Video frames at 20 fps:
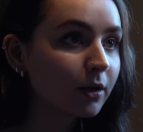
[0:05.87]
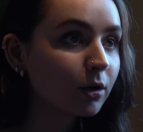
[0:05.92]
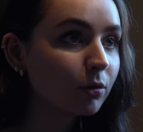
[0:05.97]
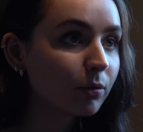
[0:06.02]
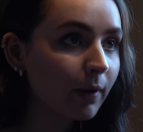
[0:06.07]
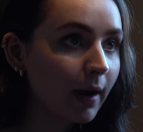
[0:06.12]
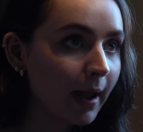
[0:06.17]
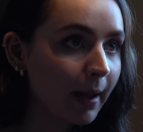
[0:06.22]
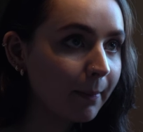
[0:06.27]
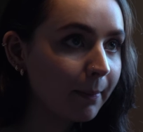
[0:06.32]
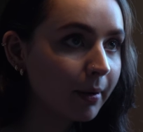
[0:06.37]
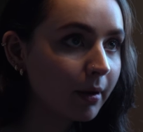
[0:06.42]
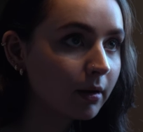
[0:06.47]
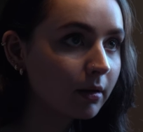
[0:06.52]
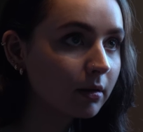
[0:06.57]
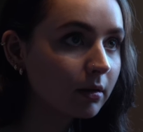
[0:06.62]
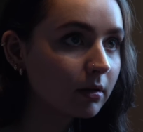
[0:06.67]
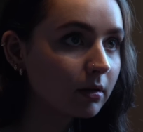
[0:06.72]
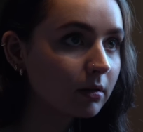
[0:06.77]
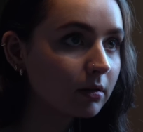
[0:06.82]
grip.
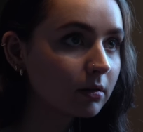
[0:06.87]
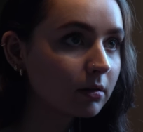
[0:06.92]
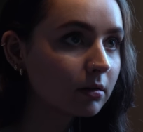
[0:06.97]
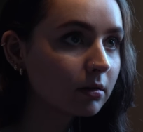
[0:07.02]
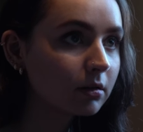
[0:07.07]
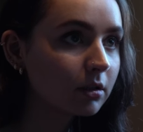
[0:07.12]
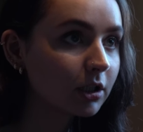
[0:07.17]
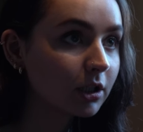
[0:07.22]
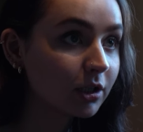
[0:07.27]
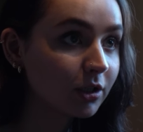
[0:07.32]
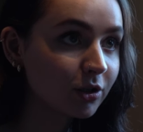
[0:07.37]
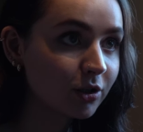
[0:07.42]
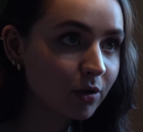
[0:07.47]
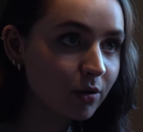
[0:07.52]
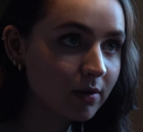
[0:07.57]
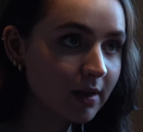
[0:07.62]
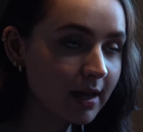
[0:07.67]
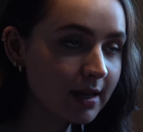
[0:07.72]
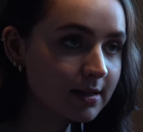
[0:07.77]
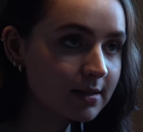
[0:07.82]
You can do
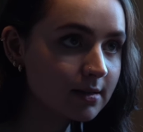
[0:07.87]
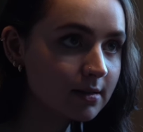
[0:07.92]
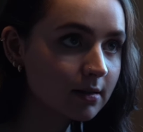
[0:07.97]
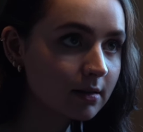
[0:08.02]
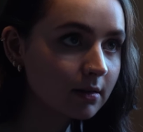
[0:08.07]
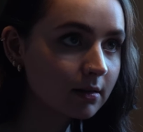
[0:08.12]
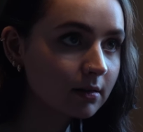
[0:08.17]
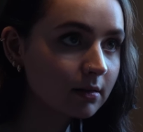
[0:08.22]
this.